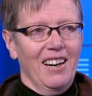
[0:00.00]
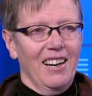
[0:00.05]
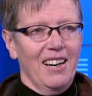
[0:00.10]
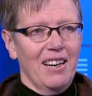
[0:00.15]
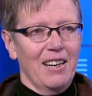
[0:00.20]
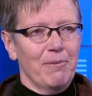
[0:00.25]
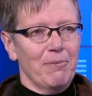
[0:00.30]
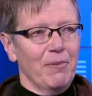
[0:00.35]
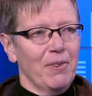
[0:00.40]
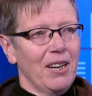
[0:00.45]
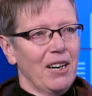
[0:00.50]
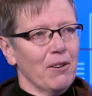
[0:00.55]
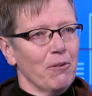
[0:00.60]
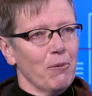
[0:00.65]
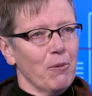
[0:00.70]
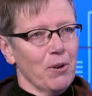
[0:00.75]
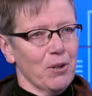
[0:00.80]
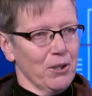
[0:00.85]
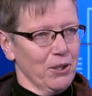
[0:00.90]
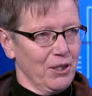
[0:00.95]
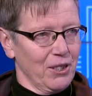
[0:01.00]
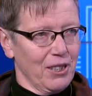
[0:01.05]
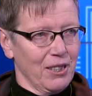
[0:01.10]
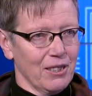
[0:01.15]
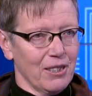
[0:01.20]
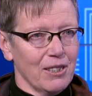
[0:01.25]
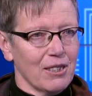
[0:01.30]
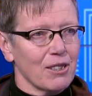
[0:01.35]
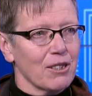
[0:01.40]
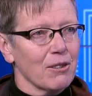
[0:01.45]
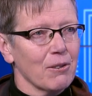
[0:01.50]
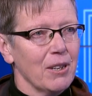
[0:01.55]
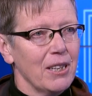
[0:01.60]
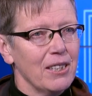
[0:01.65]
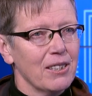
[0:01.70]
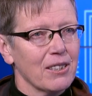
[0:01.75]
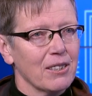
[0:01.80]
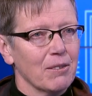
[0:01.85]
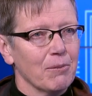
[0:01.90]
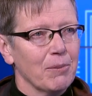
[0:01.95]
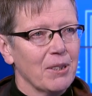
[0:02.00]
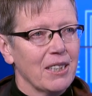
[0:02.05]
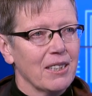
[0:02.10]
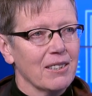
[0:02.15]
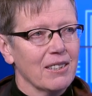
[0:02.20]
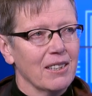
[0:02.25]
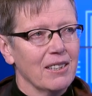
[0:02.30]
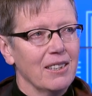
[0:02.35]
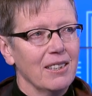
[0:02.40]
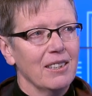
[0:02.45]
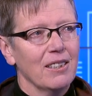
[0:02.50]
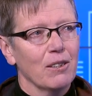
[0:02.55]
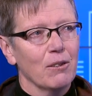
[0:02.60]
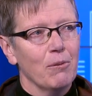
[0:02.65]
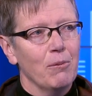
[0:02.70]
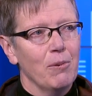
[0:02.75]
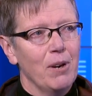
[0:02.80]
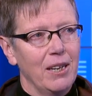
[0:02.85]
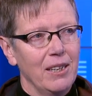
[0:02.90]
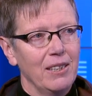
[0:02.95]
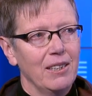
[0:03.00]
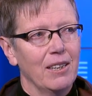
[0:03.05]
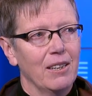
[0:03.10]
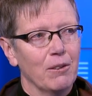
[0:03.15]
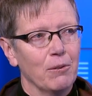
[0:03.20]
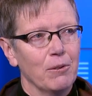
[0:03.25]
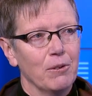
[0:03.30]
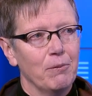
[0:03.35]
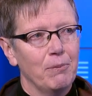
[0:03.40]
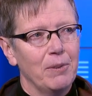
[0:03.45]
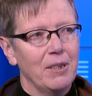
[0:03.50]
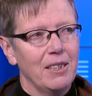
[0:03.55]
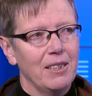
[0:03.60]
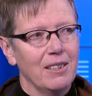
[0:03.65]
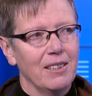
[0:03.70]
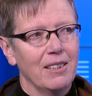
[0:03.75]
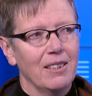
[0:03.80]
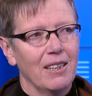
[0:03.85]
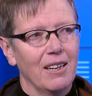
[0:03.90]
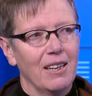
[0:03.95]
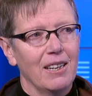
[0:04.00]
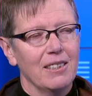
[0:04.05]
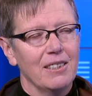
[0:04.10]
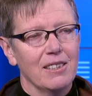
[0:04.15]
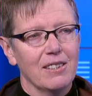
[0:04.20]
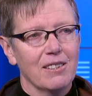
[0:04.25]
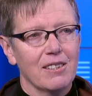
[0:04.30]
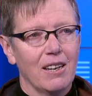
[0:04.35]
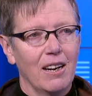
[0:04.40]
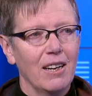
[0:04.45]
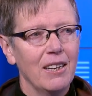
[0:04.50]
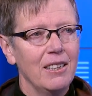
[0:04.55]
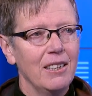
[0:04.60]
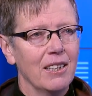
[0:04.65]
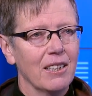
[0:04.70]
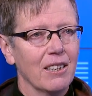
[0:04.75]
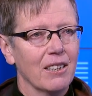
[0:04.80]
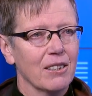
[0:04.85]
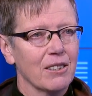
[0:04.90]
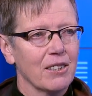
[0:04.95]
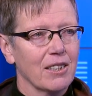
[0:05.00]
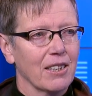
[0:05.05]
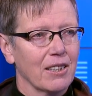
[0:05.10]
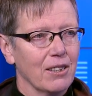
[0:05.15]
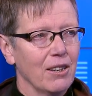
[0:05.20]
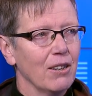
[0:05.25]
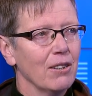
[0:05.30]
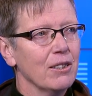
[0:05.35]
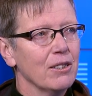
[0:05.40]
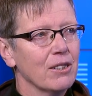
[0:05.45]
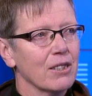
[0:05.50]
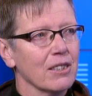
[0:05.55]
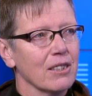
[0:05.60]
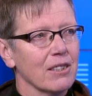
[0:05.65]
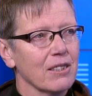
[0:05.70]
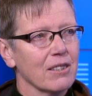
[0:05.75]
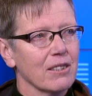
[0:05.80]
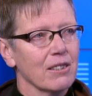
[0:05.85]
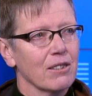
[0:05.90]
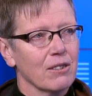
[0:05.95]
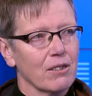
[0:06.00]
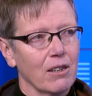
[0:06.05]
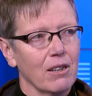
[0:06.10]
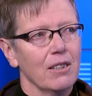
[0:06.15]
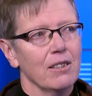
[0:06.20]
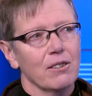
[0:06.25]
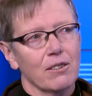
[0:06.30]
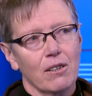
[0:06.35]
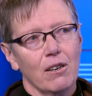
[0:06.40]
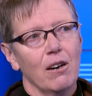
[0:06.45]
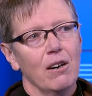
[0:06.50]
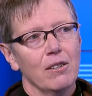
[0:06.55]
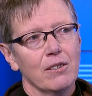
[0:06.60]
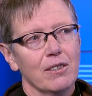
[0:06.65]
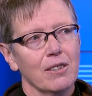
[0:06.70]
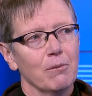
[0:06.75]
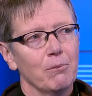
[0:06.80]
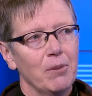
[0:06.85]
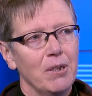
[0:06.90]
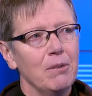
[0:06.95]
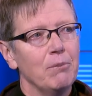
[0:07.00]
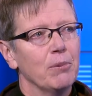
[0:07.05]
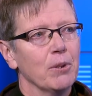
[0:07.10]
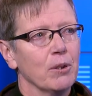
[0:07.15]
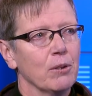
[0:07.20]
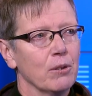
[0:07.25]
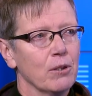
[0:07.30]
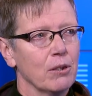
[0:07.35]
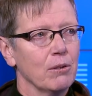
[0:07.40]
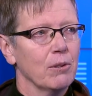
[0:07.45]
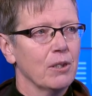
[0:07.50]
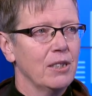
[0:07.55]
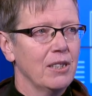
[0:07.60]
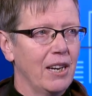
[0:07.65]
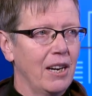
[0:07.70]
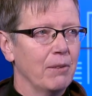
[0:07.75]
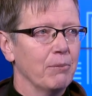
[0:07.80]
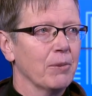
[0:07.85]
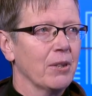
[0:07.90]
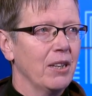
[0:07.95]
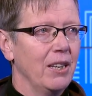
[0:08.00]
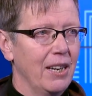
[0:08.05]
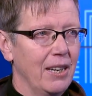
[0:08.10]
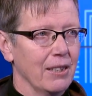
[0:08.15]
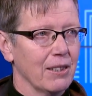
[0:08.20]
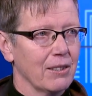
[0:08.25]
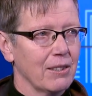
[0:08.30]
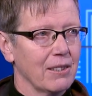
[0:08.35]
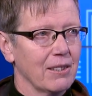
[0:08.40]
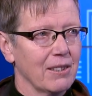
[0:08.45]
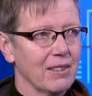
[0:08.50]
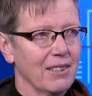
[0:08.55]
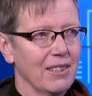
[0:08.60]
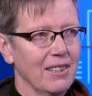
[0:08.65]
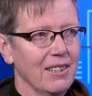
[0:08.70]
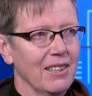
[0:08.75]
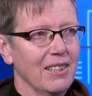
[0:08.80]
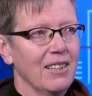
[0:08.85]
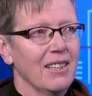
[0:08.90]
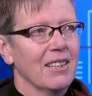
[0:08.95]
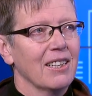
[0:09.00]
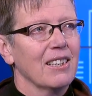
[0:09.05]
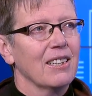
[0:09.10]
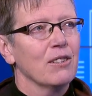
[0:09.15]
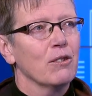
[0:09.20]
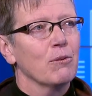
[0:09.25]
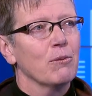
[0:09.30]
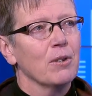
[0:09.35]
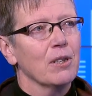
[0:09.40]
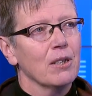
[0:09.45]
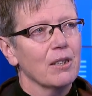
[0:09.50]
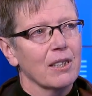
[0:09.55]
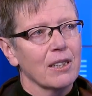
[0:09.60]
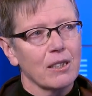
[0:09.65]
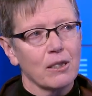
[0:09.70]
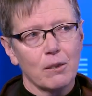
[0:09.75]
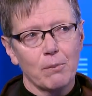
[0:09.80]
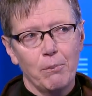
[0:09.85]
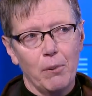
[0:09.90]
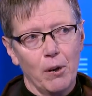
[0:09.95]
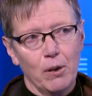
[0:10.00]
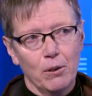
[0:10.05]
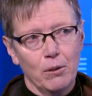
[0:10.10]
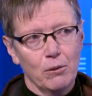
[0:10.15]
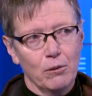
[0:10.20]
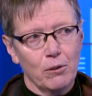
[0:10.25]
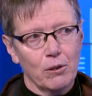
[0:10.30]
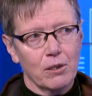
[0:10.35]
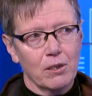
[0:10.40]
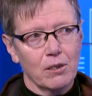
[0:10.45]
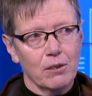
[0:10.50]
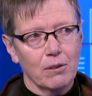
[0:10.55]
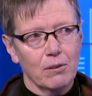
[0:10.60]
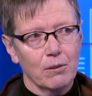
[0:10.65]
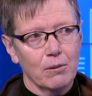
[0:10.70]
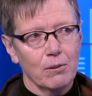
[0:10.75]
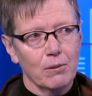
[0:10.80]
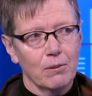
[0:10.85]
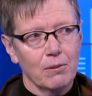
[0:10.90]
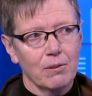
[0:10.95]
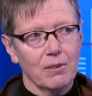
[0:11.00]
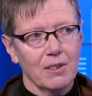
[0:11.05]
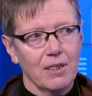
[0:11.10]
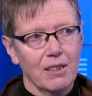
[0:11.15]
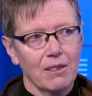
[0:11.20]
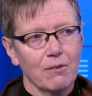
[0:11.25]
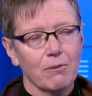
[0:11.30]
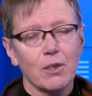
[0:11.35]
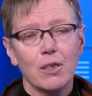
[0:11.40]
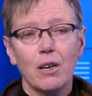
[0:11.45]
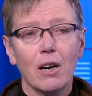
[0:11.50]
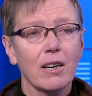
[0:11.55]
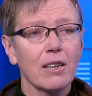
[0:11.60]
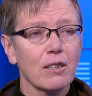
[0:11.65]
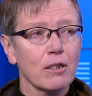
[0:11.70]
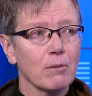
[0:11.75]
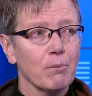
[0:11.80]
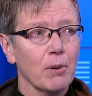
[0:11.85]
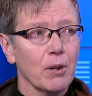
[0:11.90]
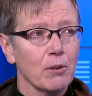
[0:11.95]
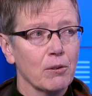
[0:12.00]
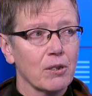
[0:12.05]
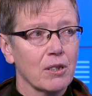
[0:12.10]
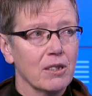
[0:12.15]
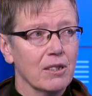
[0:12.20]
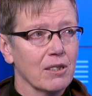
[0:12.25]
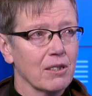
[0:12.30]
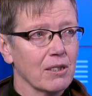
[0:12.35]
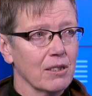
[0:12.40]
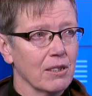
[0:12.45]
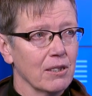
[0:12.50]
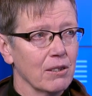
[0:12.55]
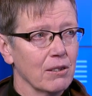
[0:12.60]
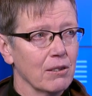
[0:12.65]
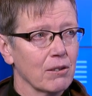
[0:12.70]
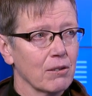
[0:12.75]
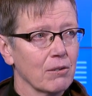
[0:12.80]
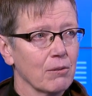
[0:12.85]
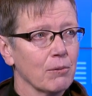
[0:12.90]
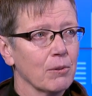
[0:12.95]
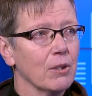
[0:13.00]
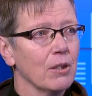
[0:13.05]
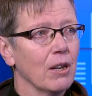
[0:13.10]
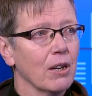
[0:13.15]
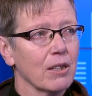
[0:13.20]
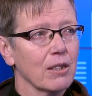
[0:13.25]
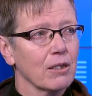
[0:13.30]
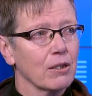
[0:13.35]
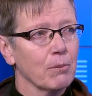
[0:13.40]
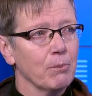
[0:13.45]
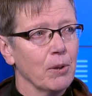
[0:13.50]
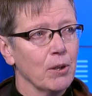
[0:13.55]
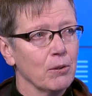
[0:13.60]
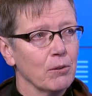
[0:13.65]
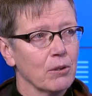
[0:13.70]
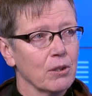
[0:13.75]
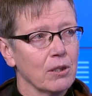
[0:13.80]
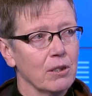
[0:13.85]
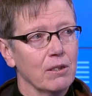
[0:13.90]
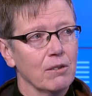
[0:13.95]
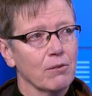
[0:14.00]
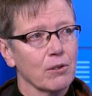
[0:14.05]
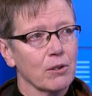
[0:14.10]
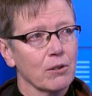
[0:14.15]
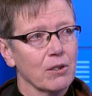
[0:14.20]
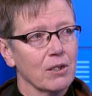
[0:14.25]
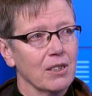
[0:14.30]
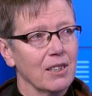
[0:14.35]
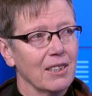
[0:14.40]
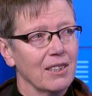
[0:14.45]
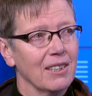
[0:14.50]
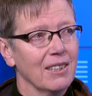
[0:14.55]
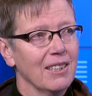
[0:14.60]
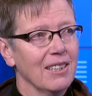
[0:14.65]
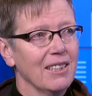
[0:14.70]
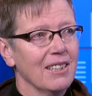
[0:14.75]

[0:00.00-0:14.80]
um, a worse situation because I think the way that we've been designing our technologies is, is causing people to adapt less because we're exposed to, we're not exposed to dissonance, we're not exposed to diversity.